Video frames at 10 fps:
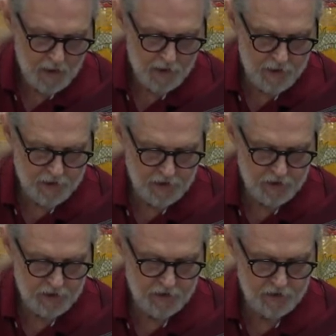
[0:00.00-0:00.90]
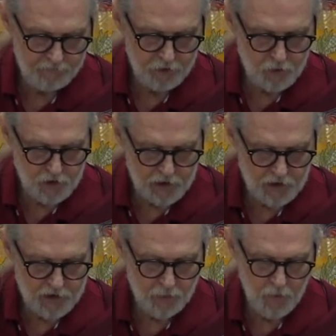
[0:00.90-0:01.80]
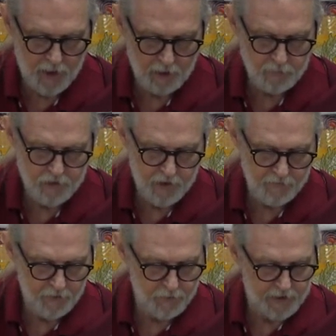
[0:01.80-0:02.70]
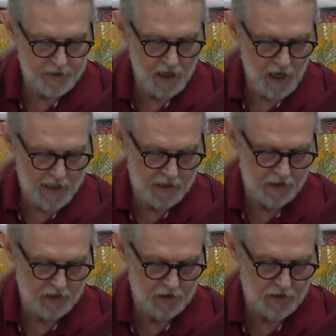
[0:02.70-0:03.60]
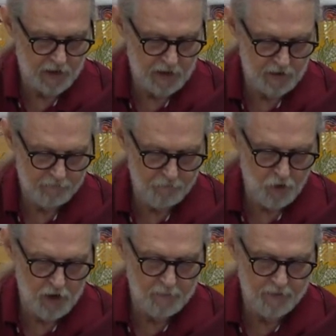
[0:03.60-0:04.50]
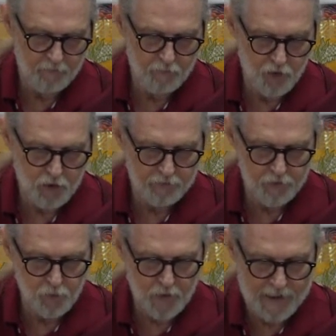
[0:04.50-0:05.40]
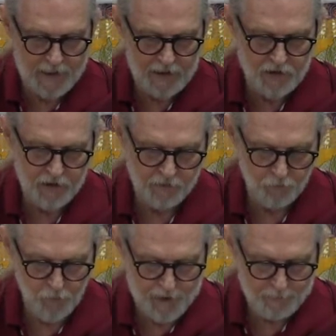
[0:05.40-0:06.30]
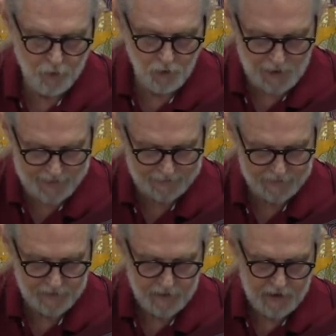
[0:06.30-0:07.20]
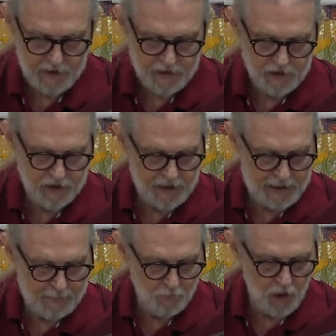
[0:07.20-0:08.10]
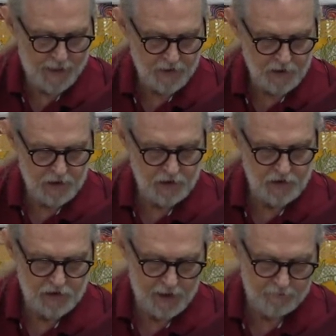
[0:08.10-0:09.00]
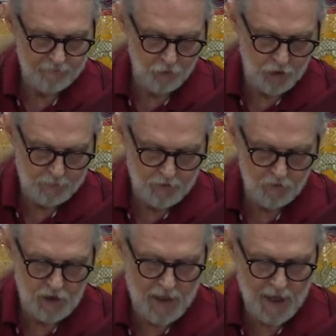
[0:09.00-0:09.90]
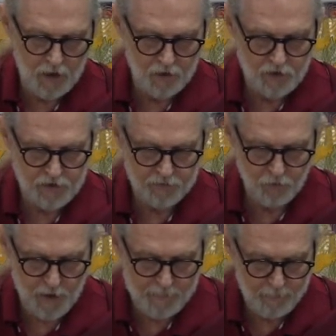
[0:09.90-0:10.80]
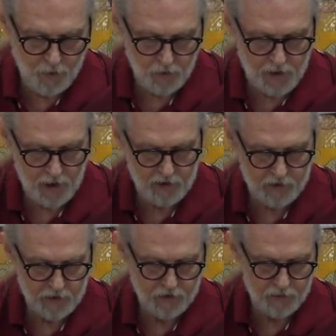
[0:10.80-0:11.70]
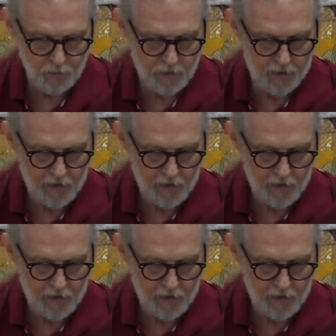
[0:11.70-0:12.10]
This suffuses the realms of the 3 kayas in the form of beautiful rays of rainbow light. Steam rises and forms of clouds of rainbow colors